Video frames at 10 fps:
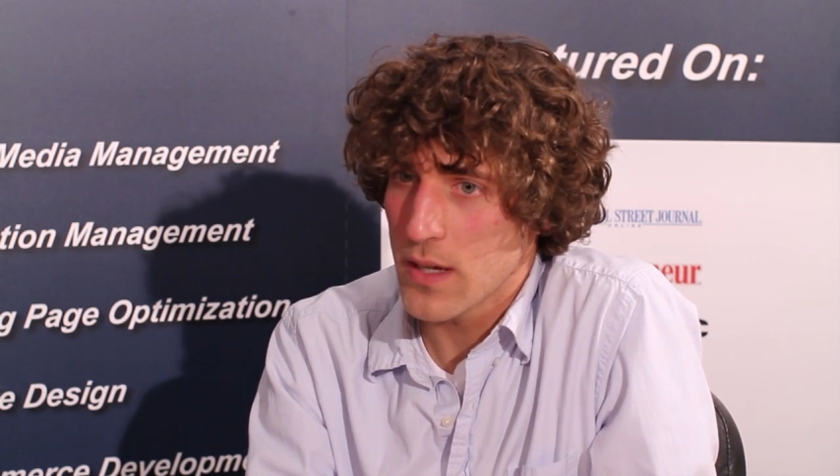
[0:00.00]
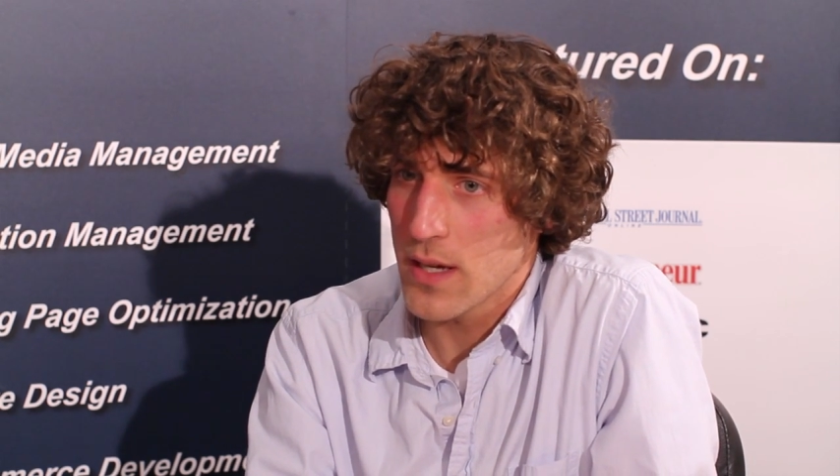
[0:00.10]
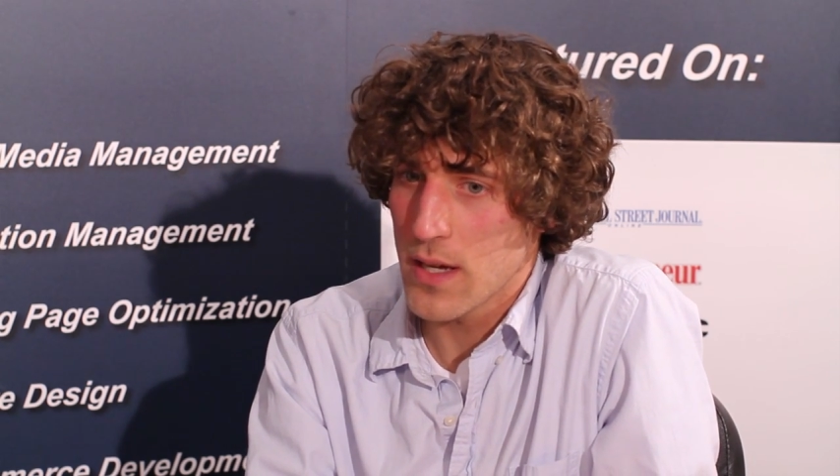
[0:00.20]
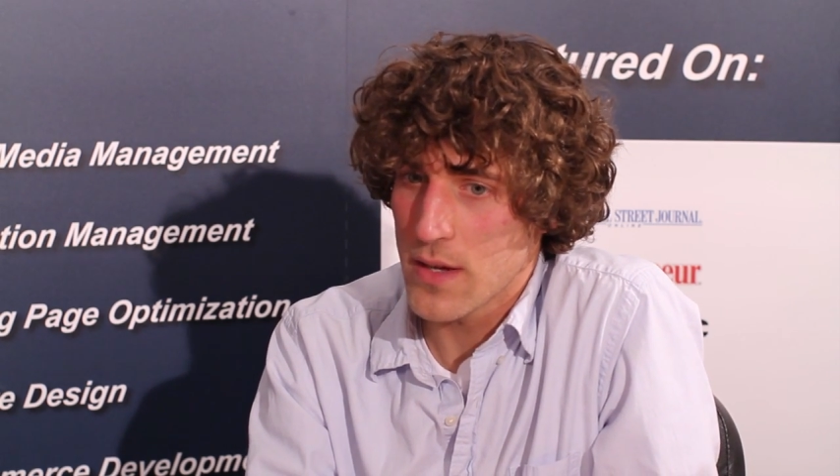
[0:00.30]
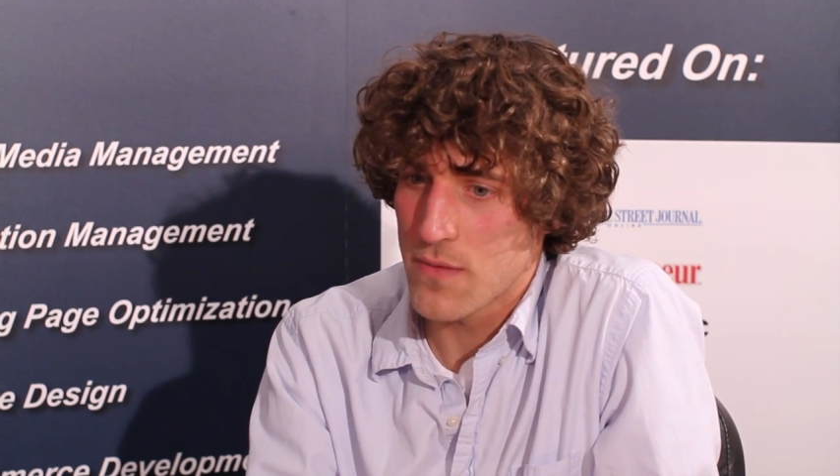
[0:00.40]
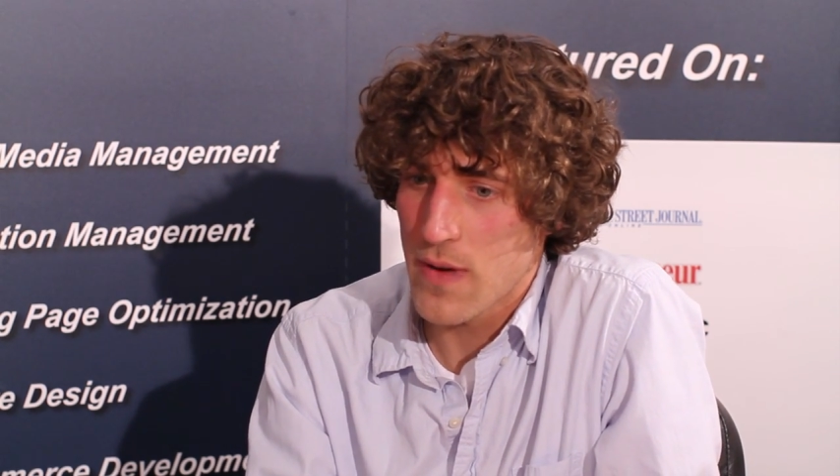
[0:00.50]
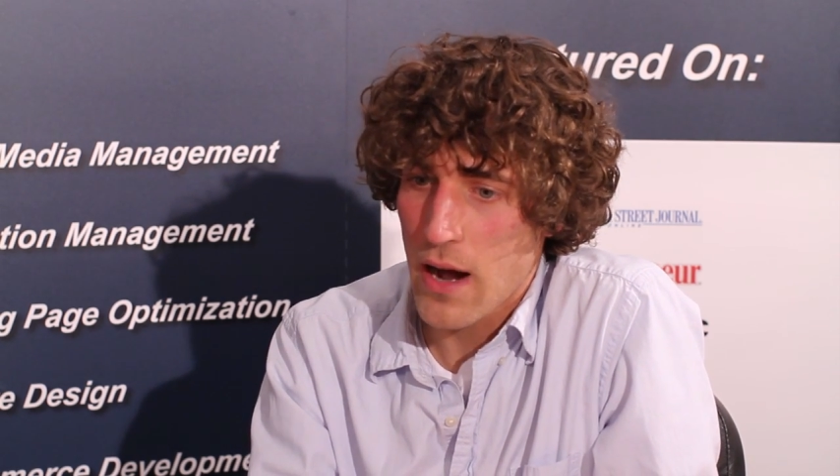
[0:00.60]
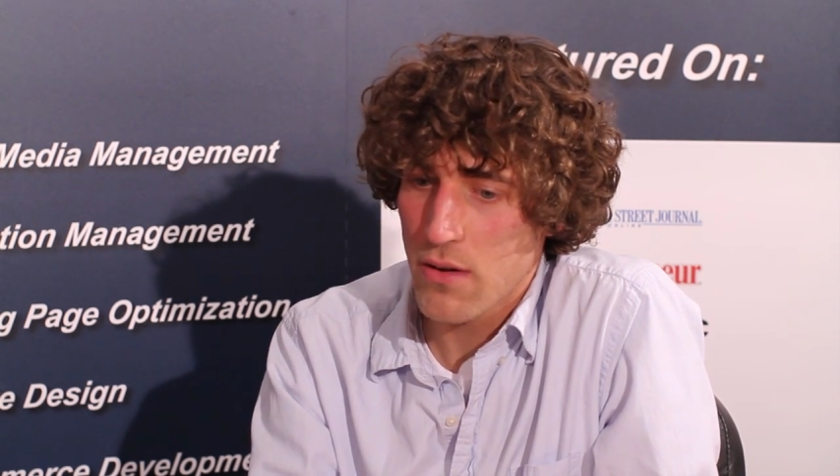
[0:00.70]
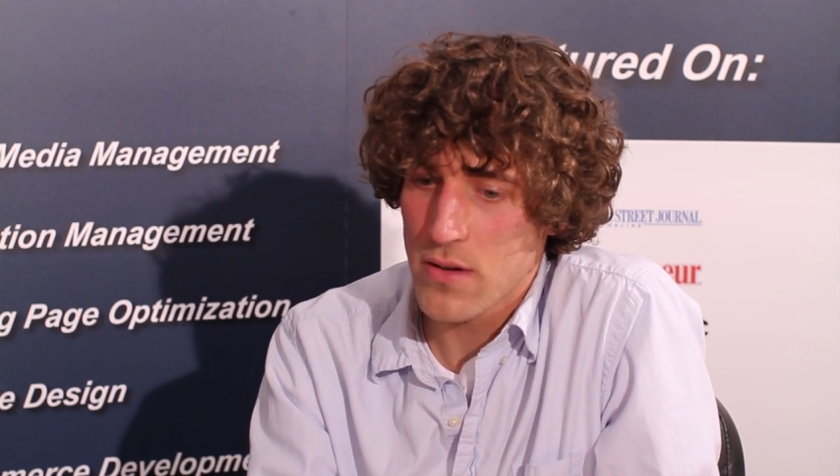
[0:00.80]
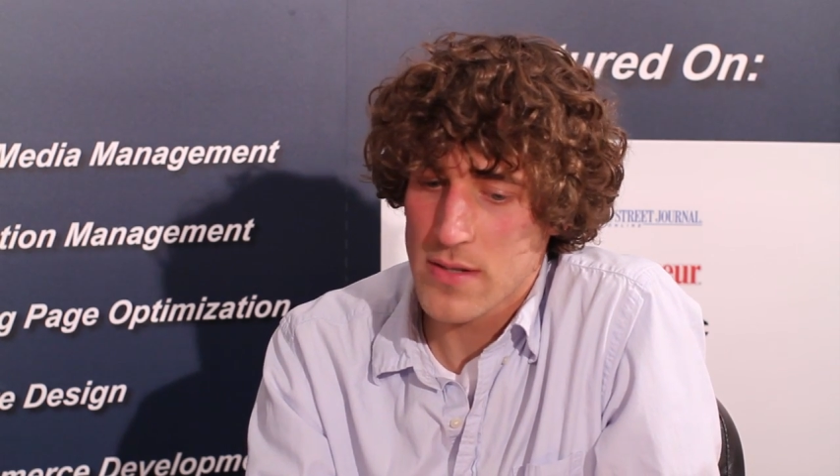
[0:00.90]
it
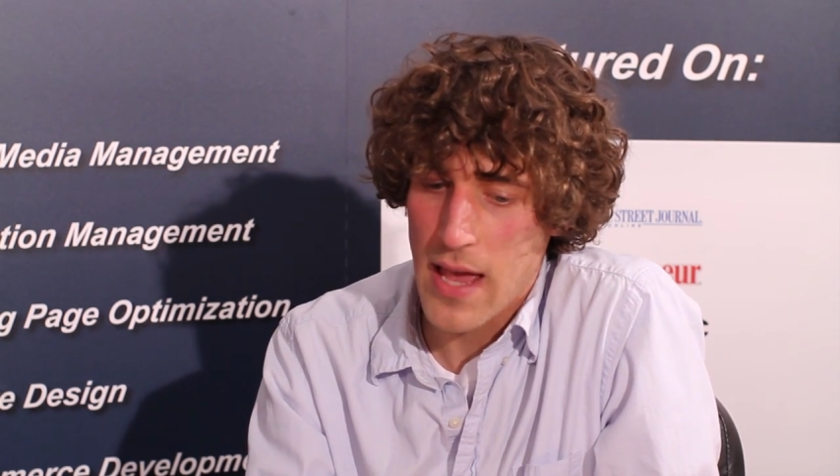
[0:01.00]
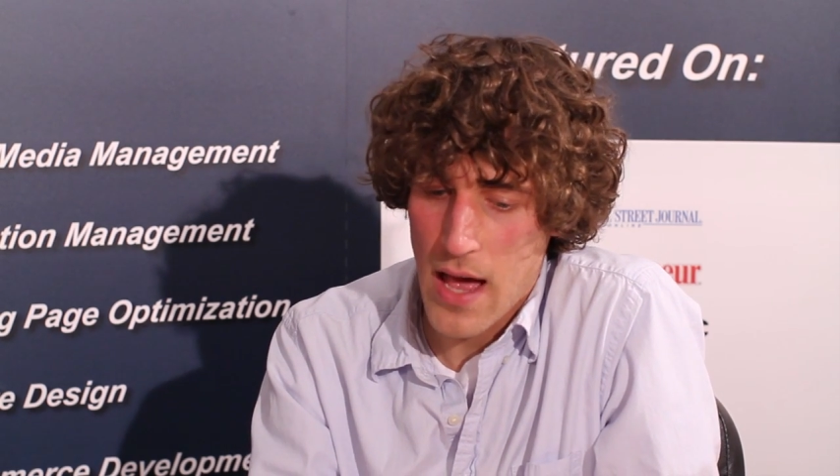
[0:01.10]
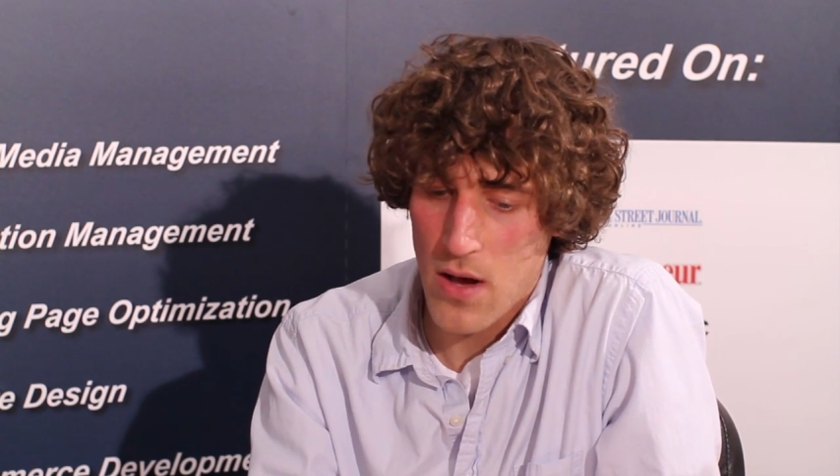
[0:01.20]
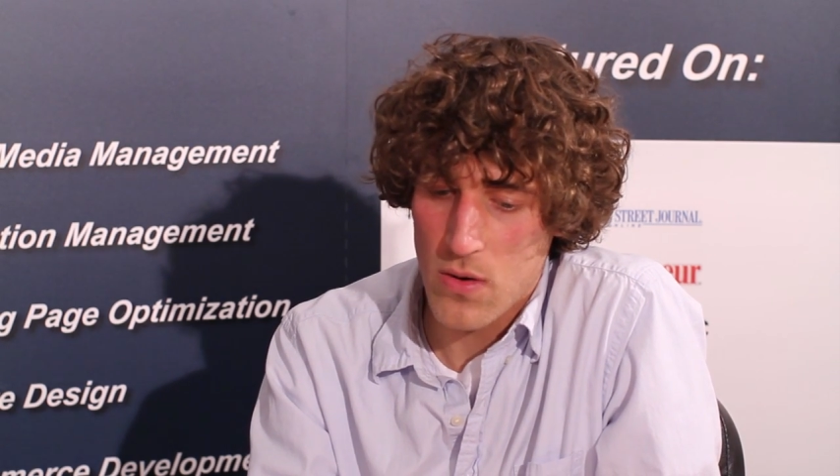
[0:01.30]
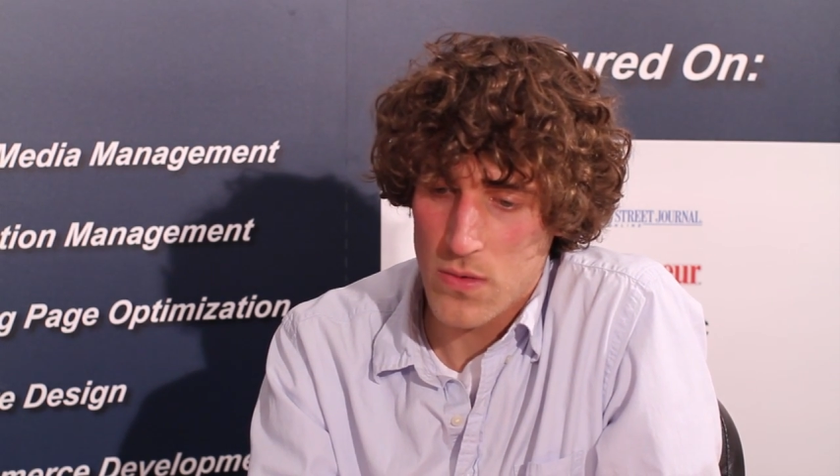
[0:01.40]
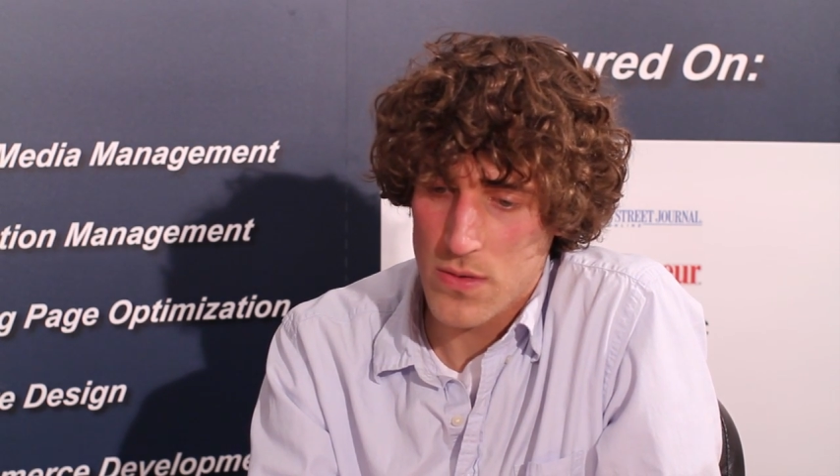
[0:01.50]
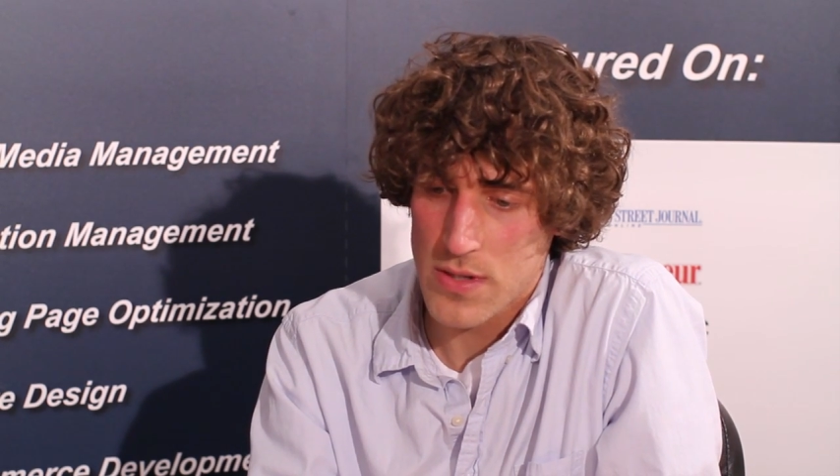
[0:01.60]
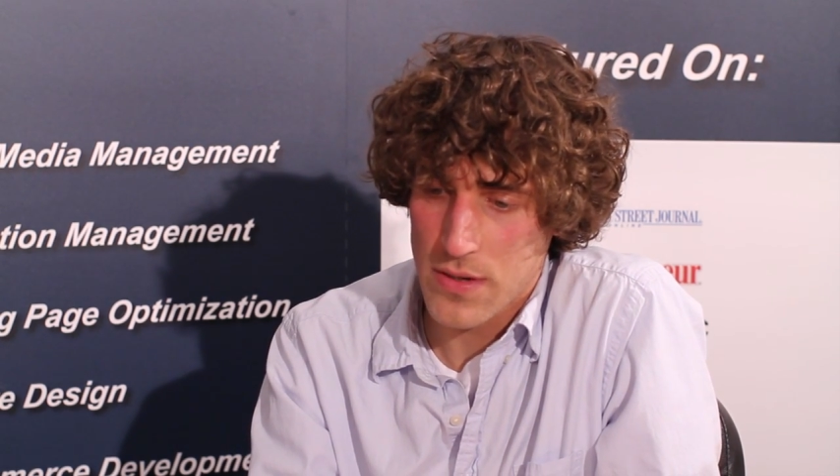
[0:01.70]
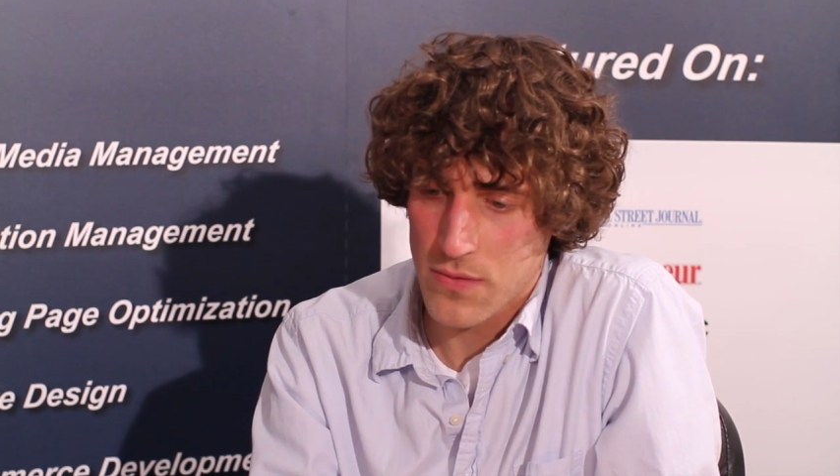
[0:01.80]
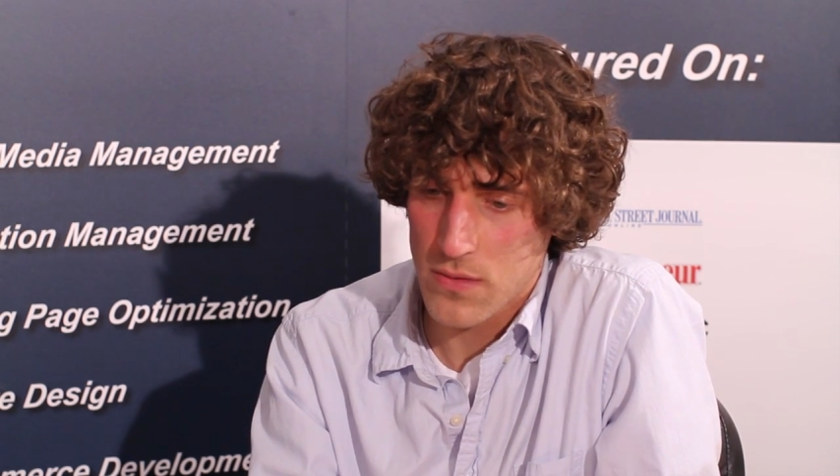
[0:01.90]
varies how
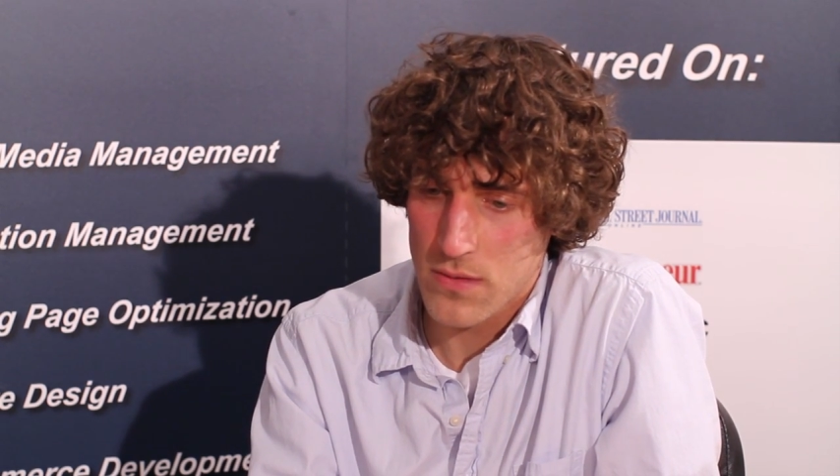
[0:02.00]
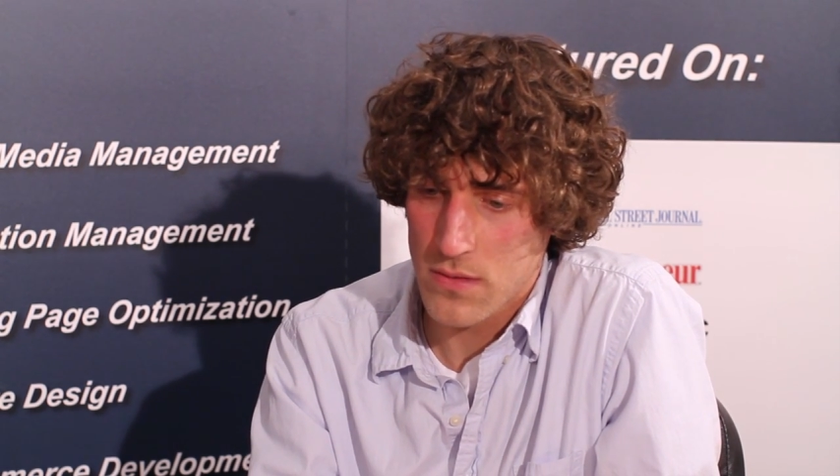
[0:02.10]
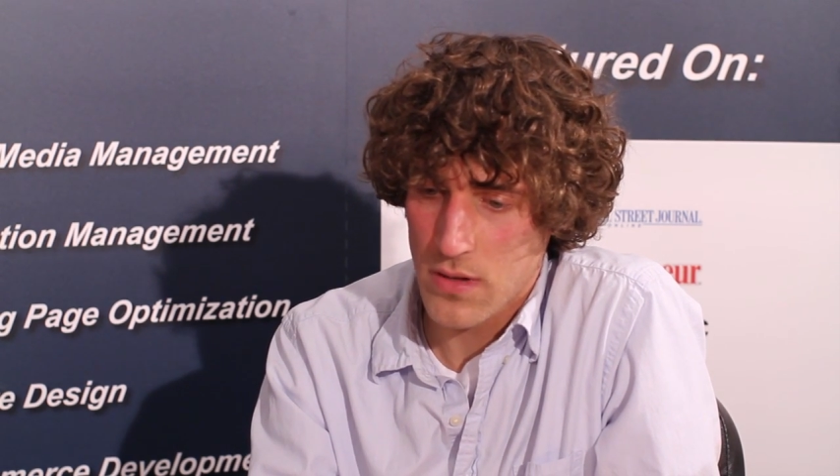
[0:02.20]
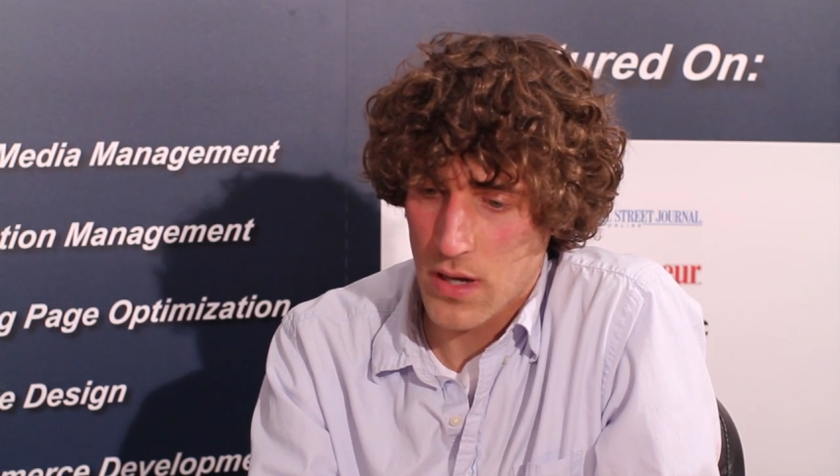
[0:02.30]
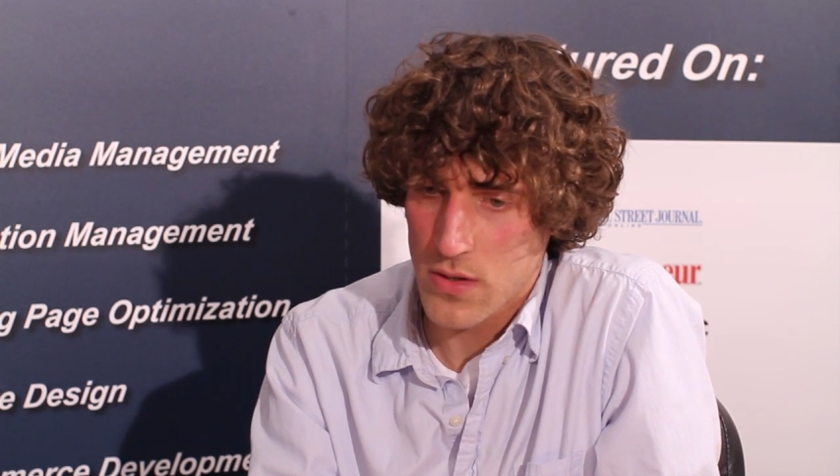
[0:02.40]
different